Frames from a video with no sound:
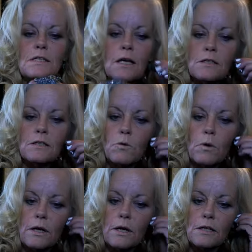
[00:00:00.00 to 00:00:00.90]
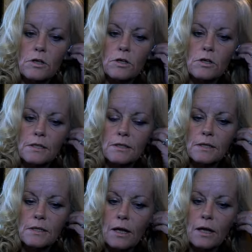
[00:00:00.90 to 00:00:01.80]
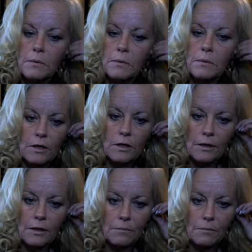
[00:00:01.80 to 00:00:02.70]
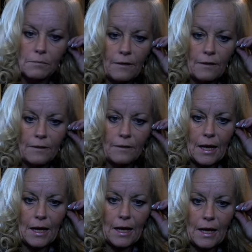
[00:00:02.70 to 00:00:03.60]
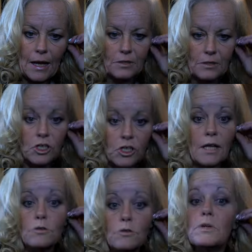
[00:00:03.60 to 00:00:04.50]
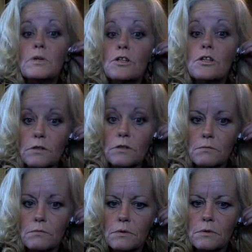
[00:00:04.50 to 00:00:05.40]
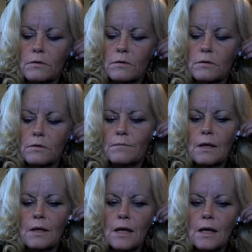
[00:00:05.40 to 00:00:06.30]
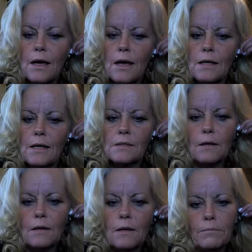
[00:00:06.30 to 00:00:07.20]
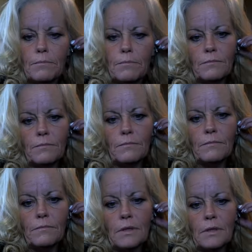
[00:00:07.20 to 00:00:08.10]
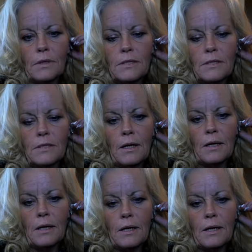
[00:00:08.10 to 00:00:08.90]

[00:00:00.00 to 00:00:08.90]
and square dance dresses in Albuquerque back in the day. Jeanette's Originals, it was called. And custom made